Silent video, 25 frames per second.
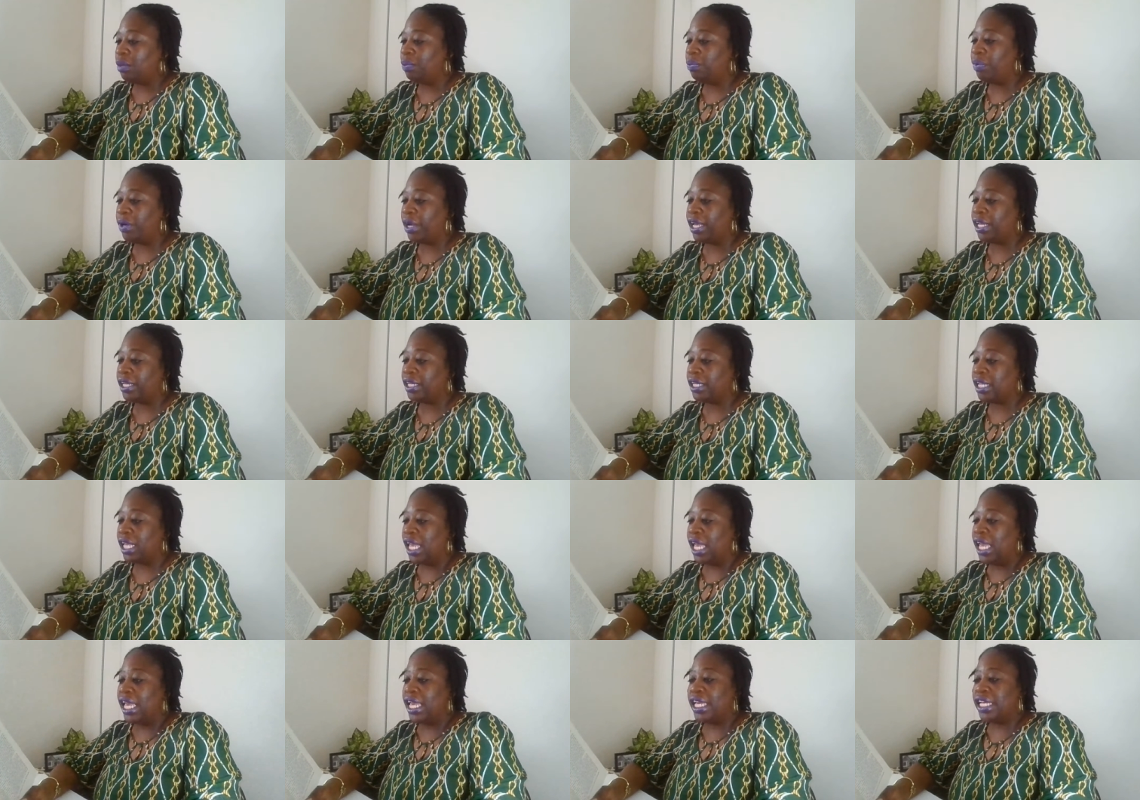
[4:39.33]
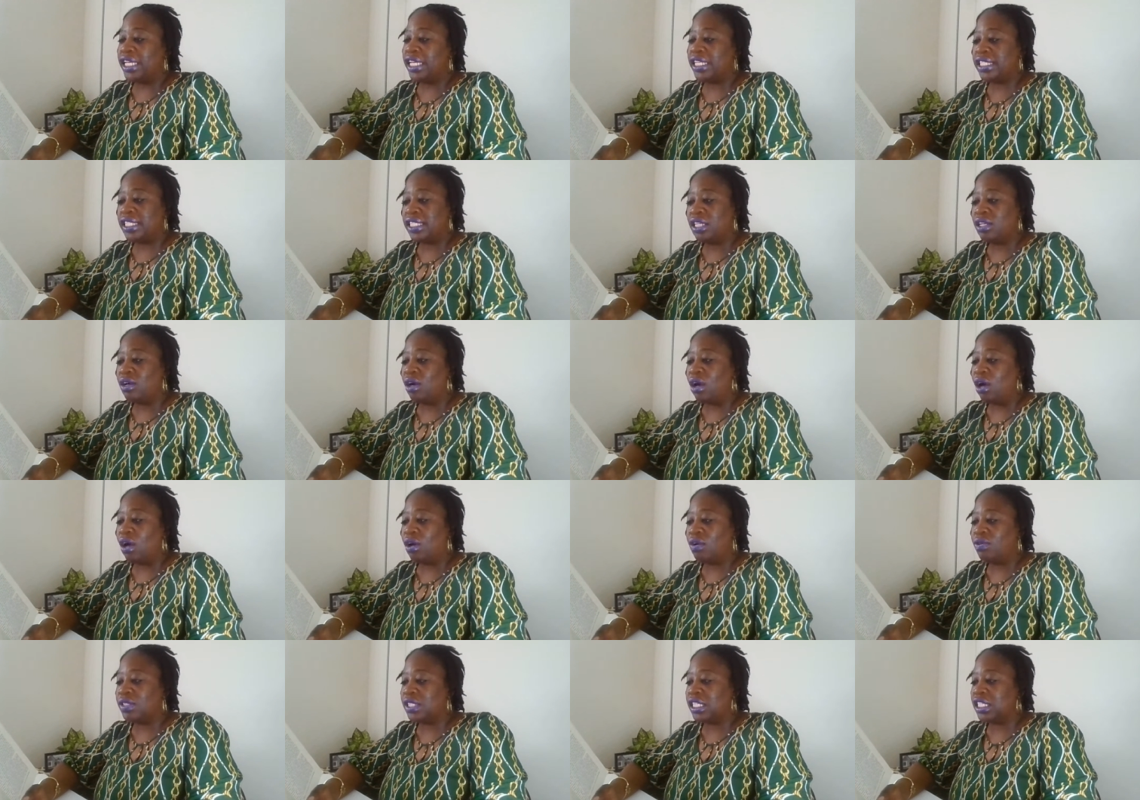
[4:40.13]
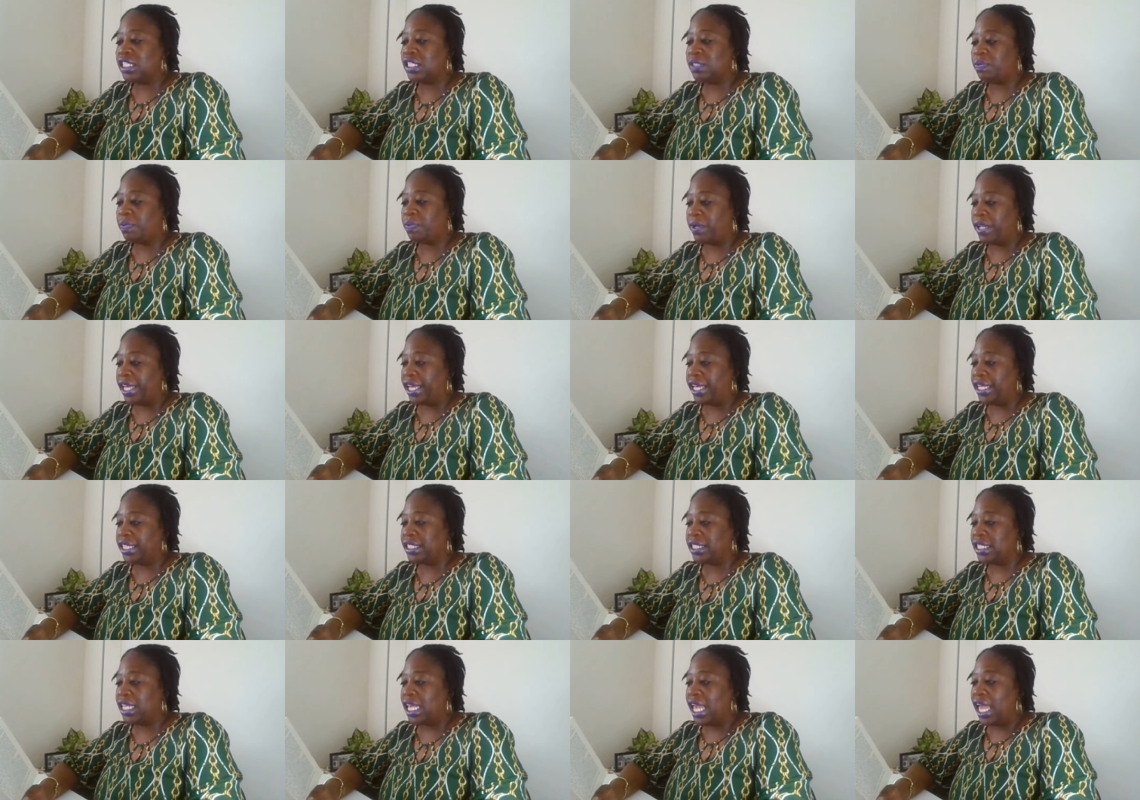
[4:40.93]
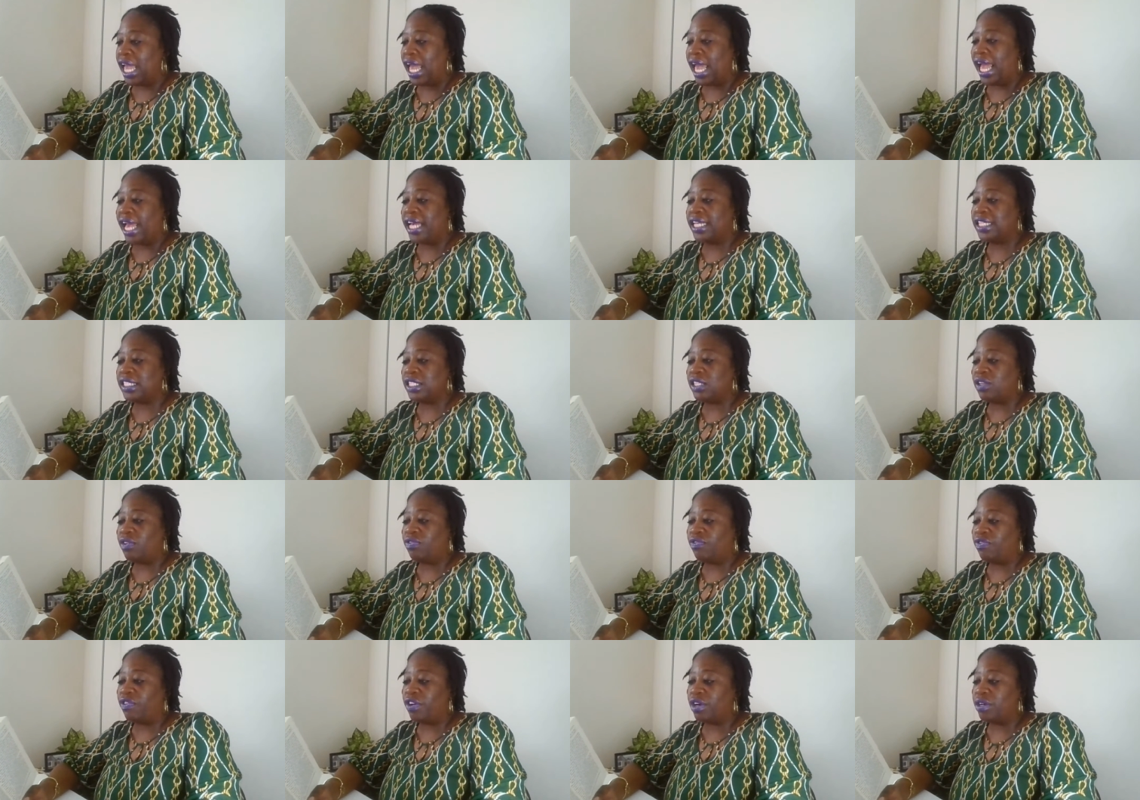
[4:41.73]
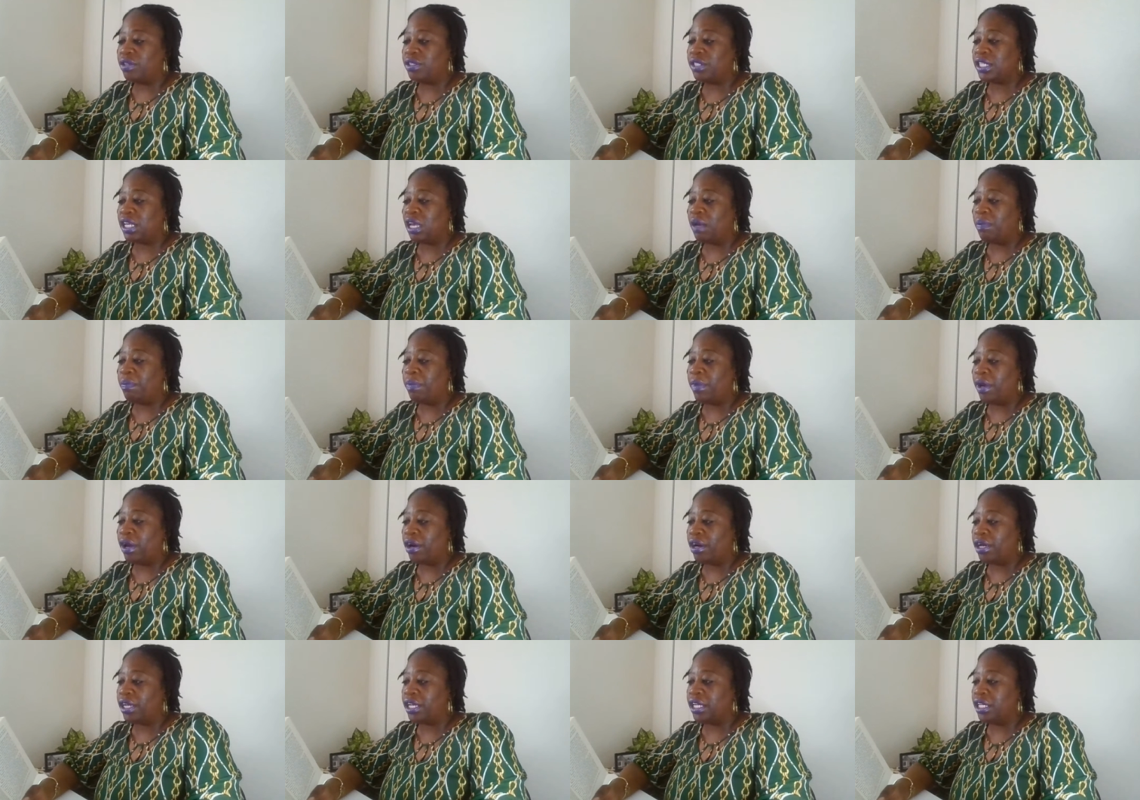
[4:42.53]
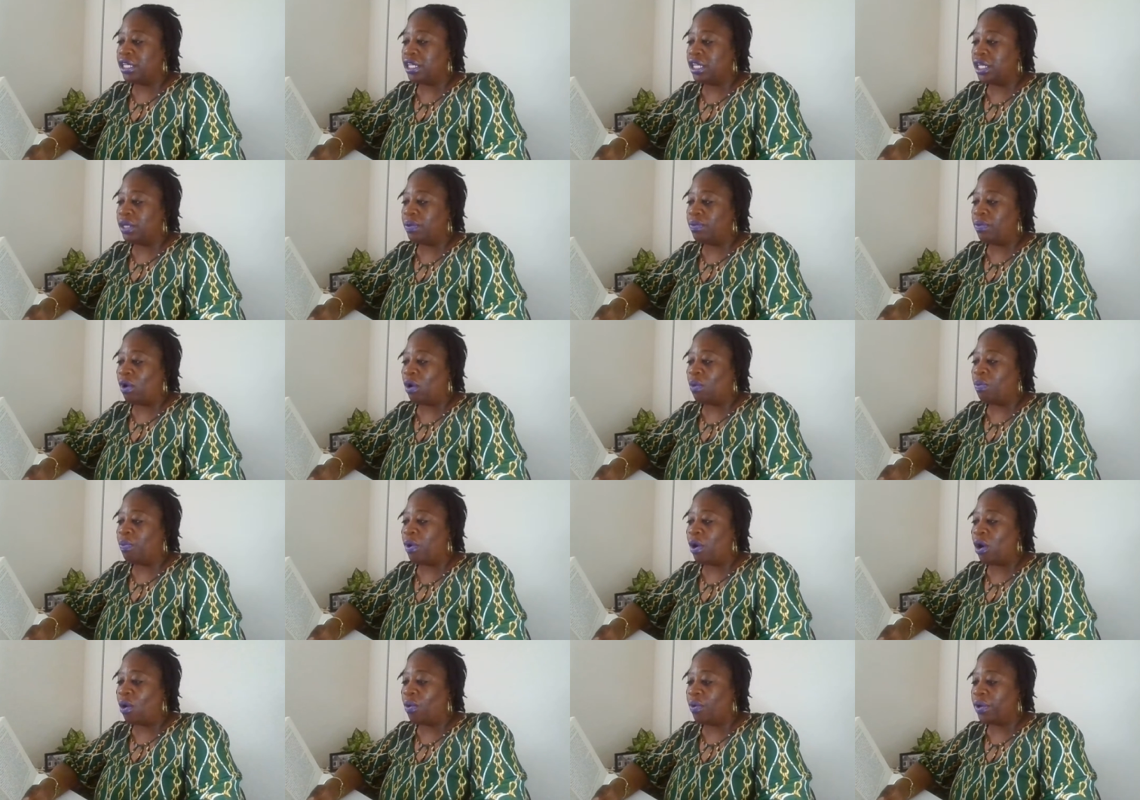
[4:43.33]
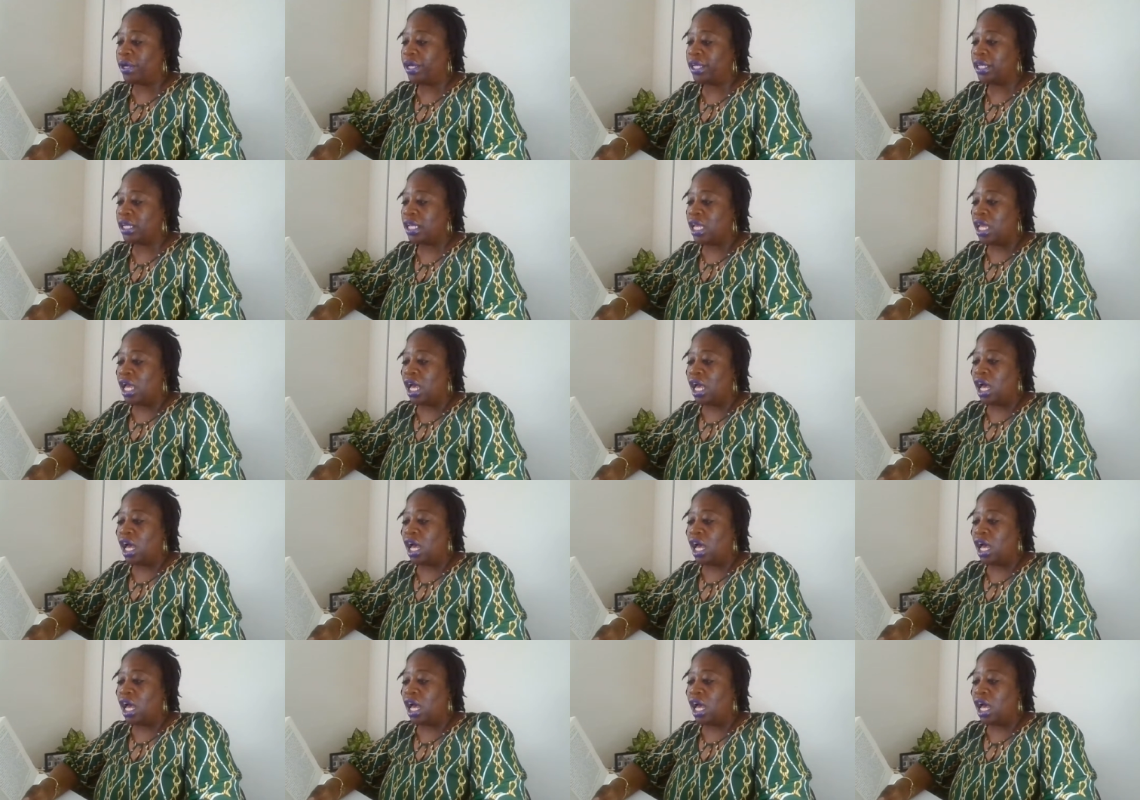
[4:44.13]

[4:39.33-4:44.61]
But he still holds his place as the first American Negro poet